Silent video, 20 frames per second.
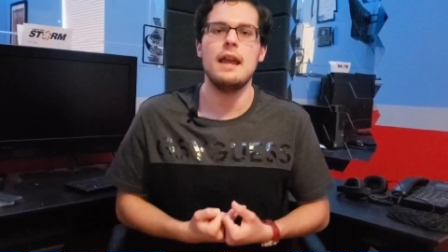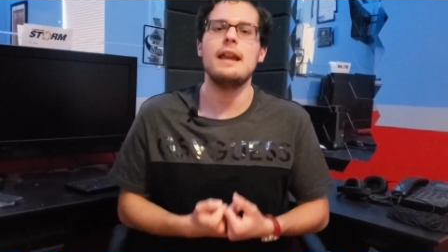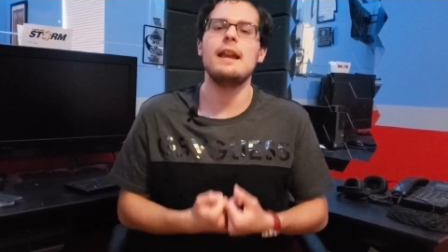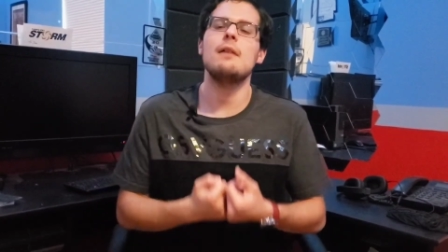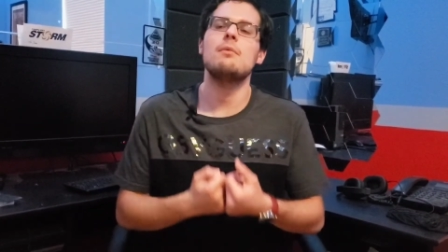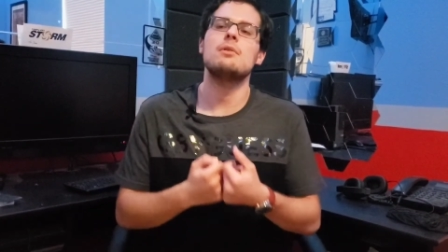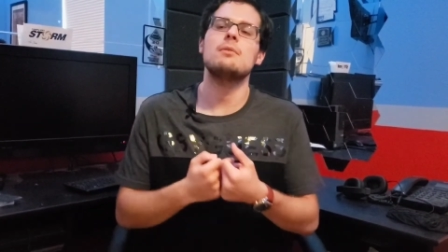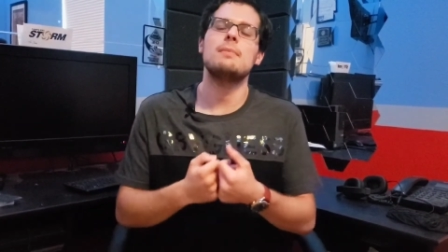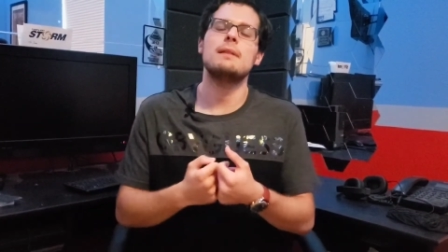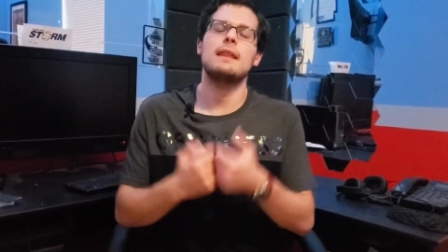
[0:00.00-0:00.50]

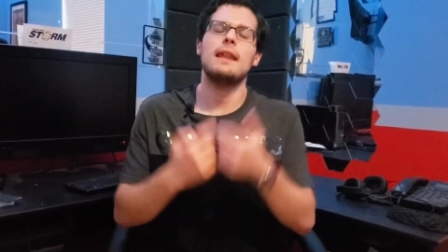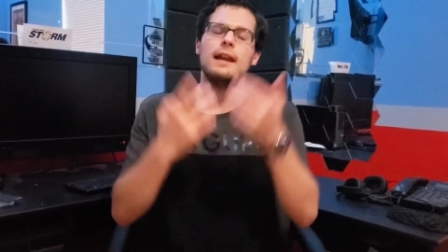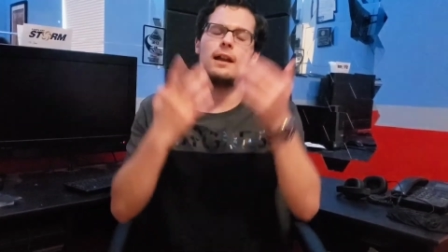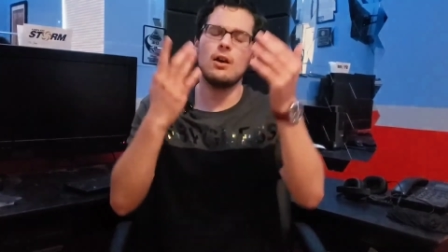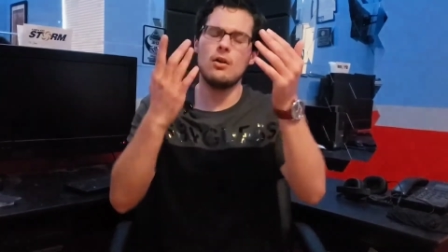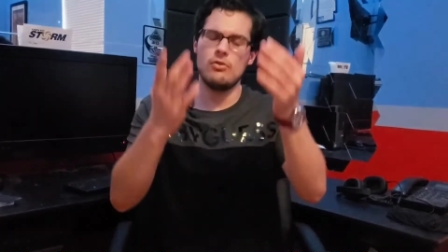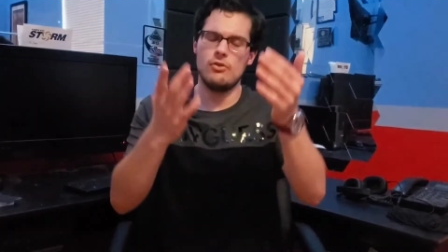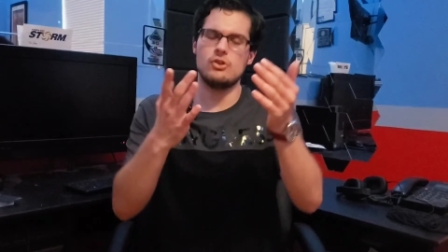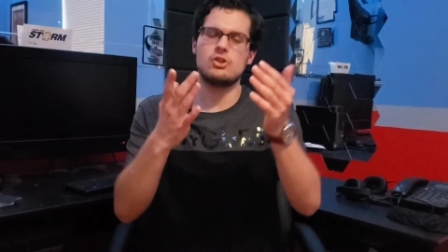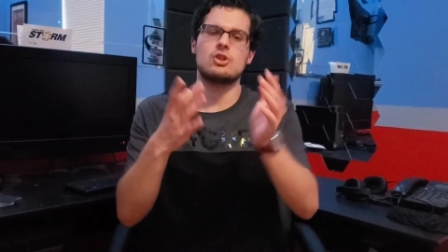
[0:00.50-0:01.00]
And I would have been
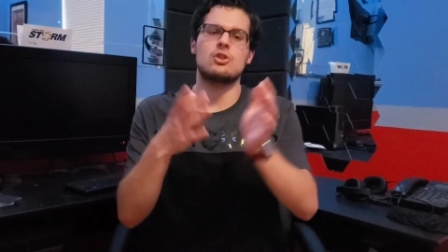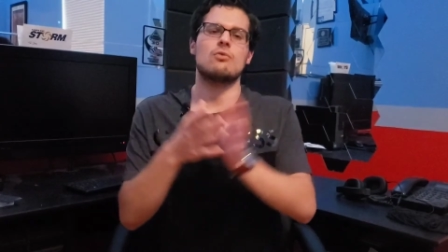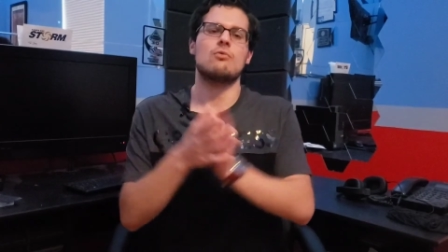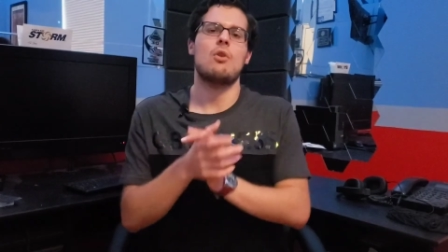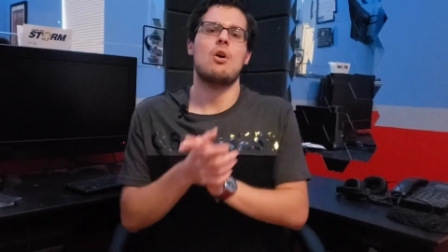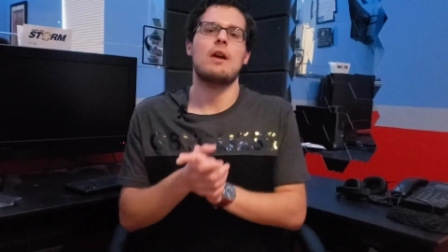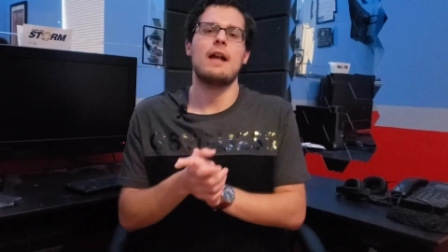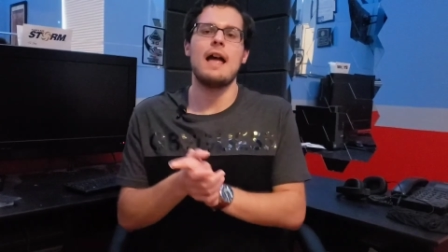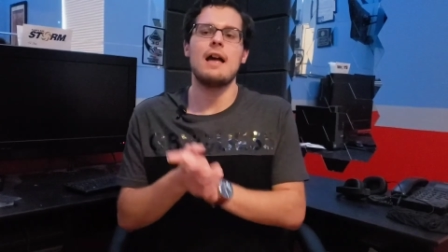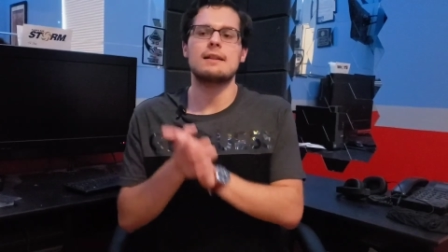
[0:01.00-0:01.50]
like, oh, this is the
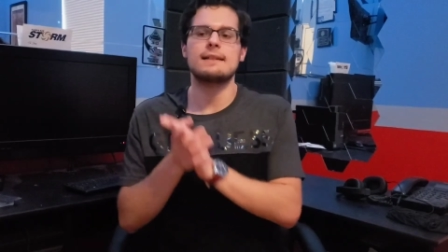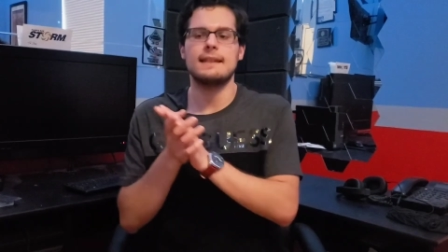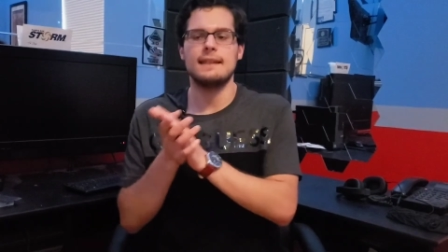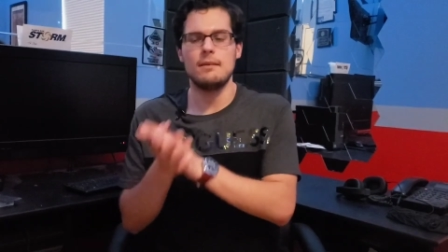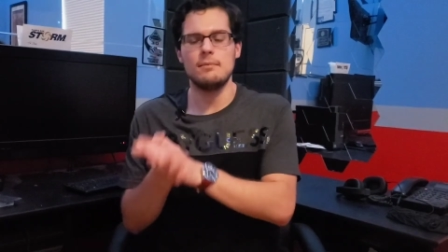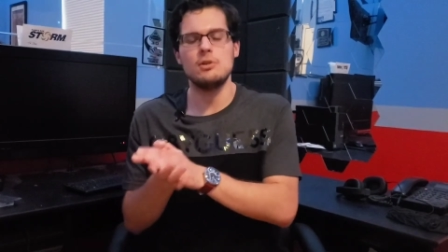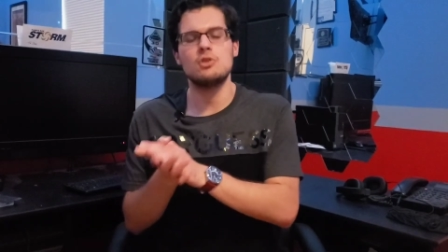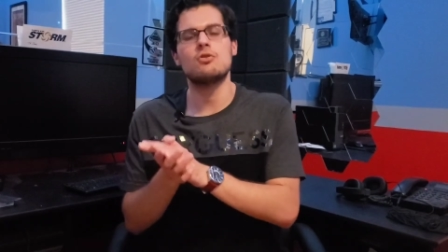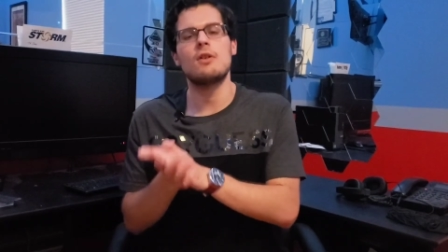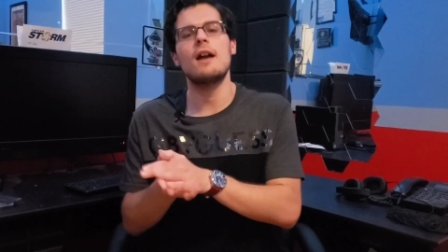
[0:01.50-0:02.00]
wrong house.
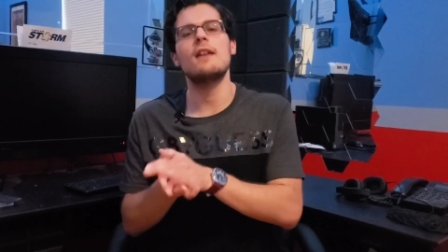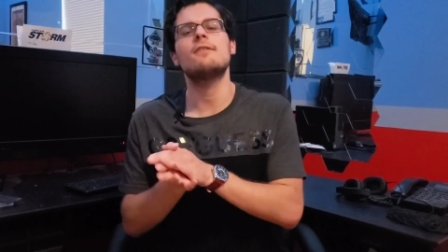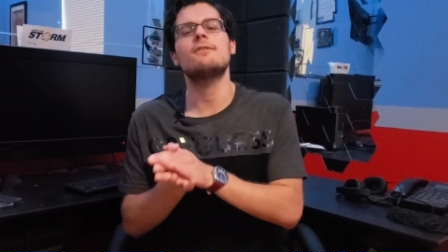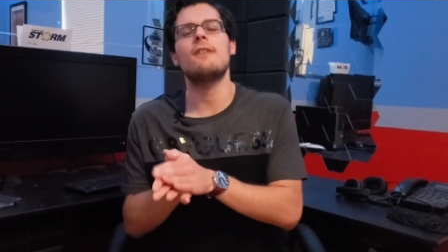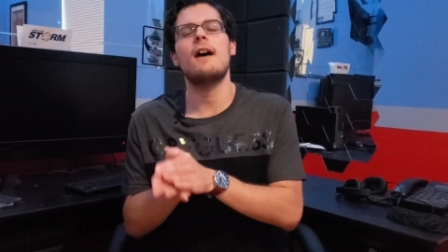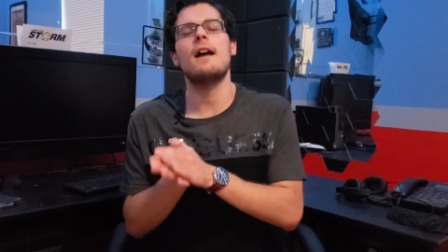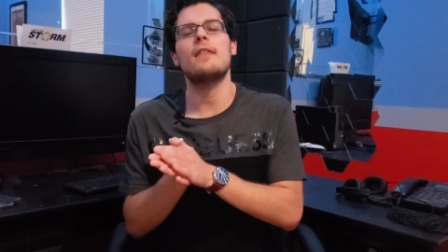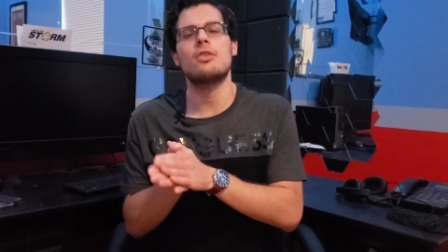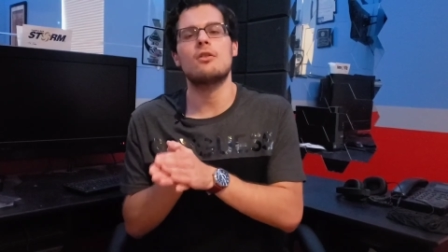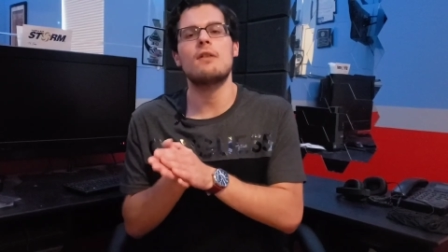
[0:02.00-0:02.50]
Let me try and
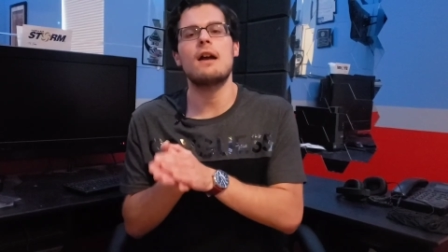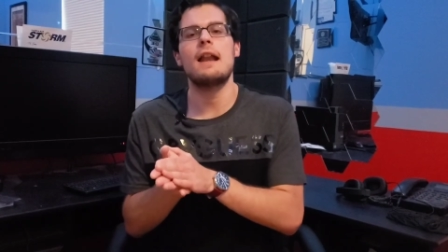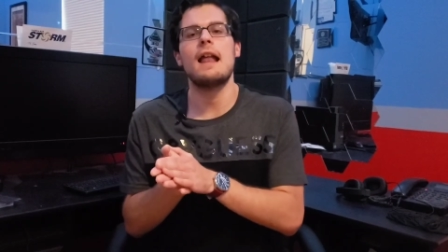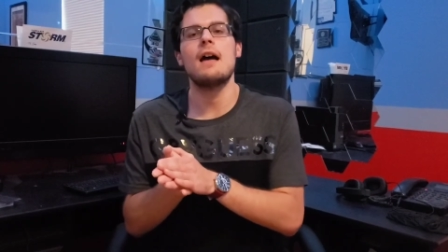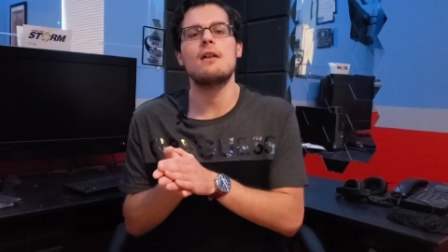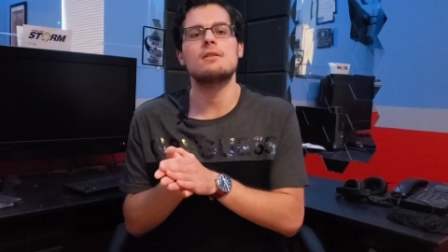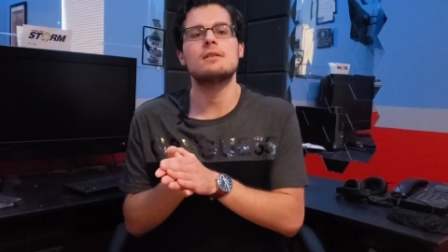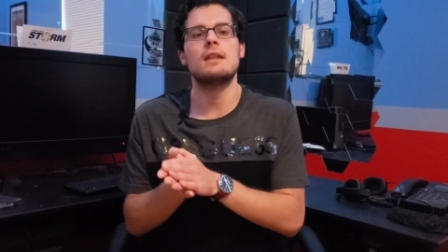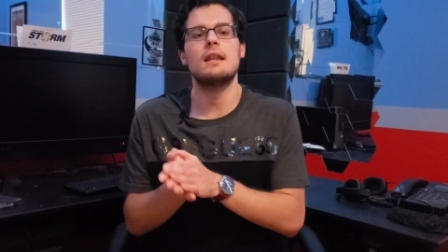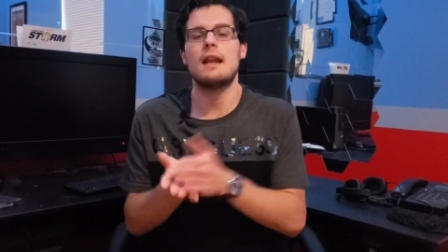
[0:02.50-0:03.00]
find the right
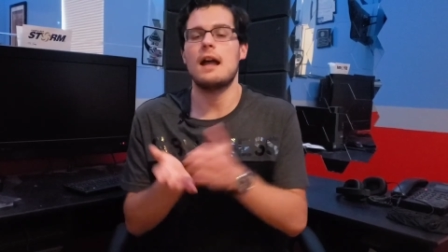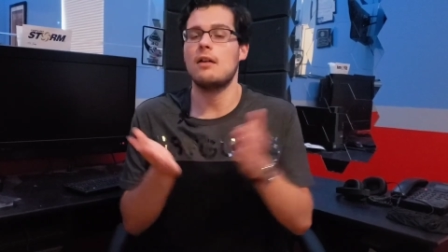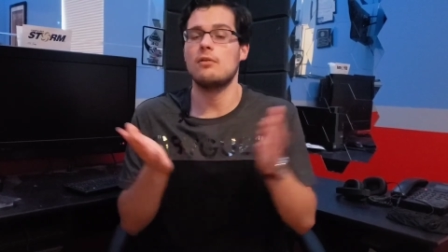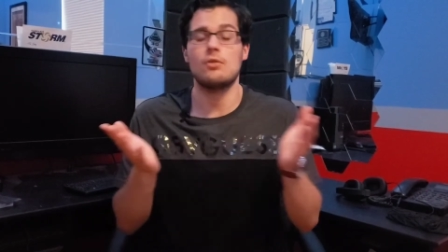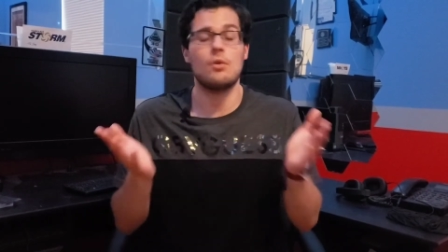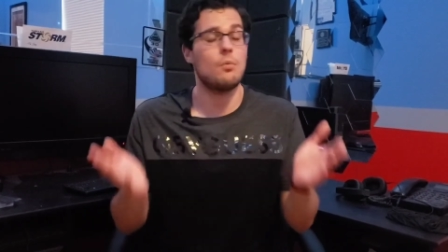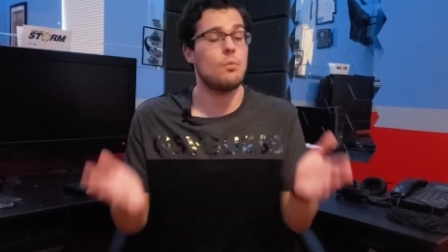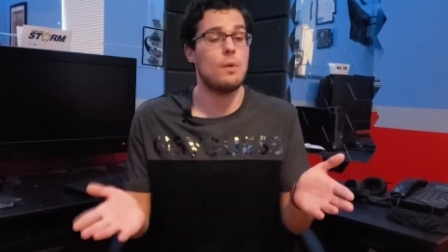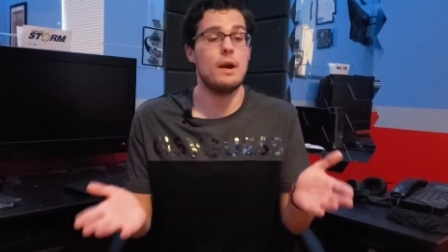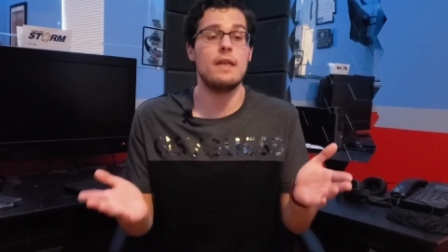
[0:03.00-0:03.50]
house then. I don't
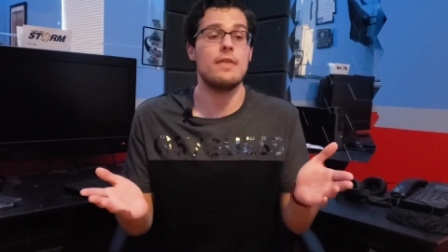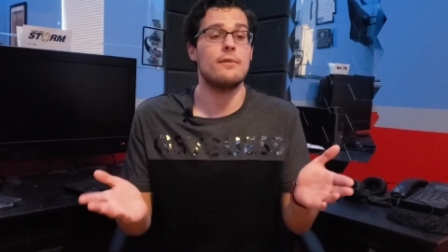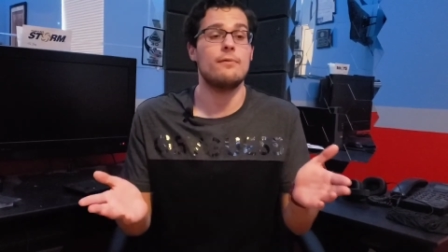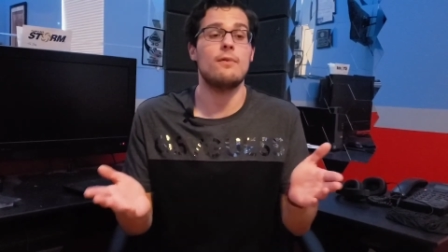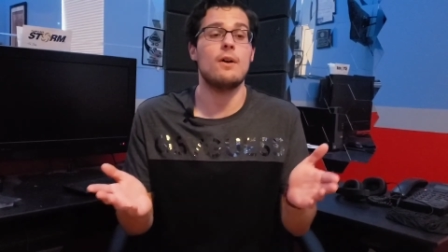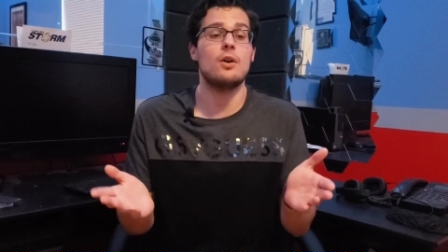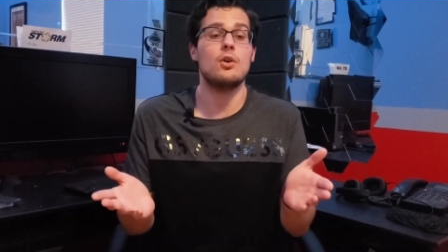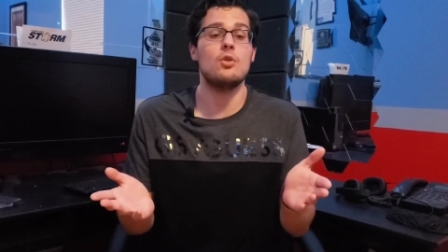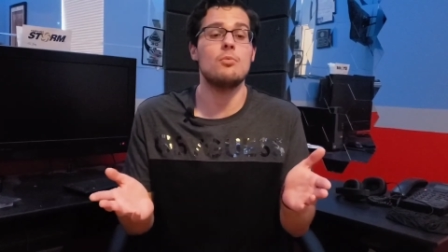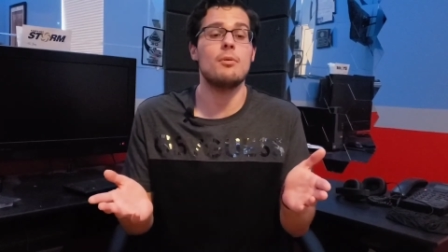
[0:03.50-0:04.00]
know where the
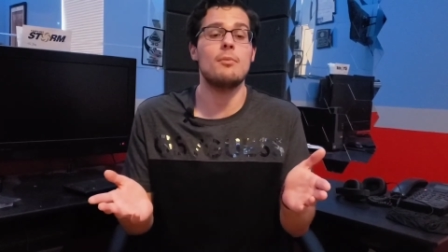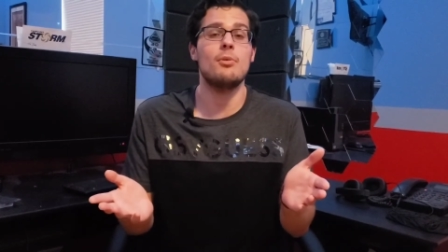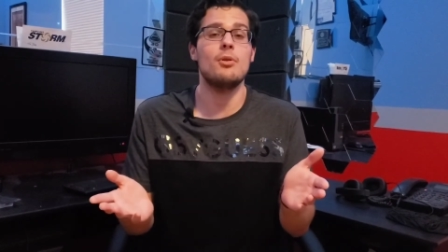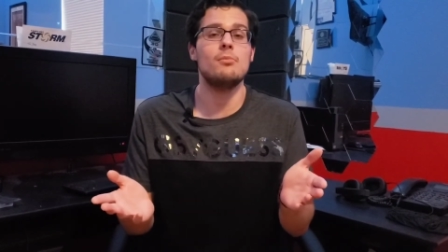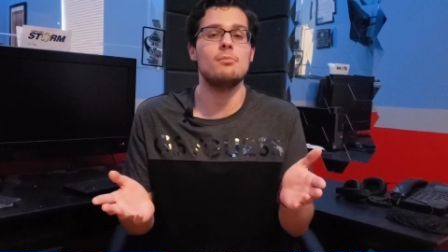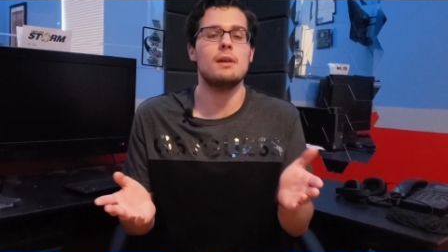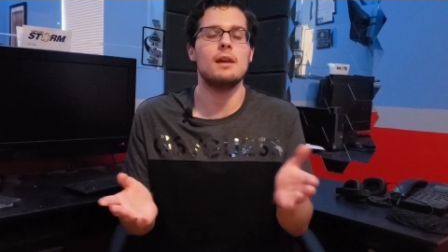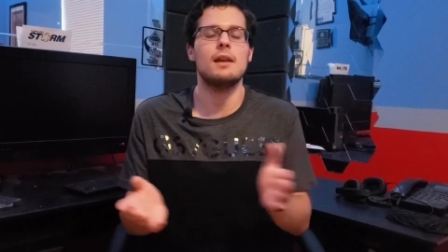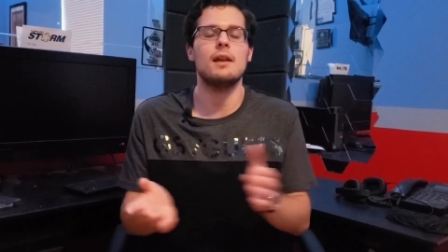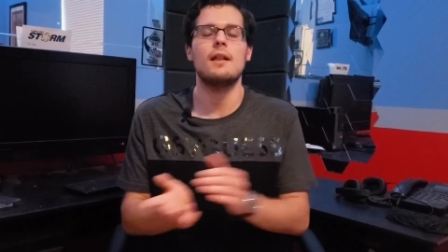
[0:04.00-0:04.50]
fuck Uber
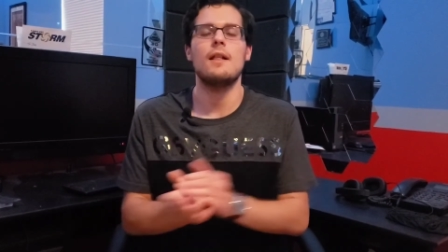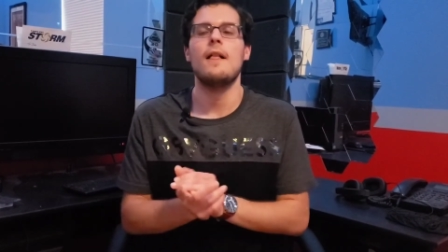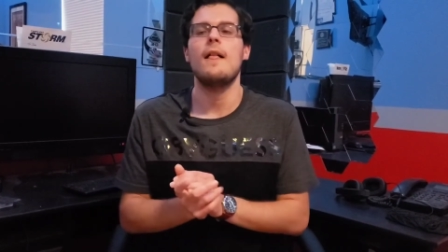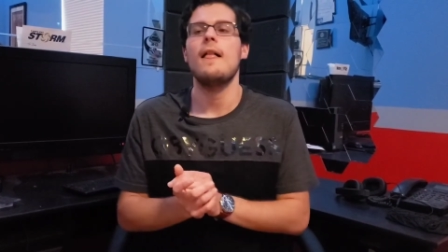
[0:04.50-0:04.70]
put me.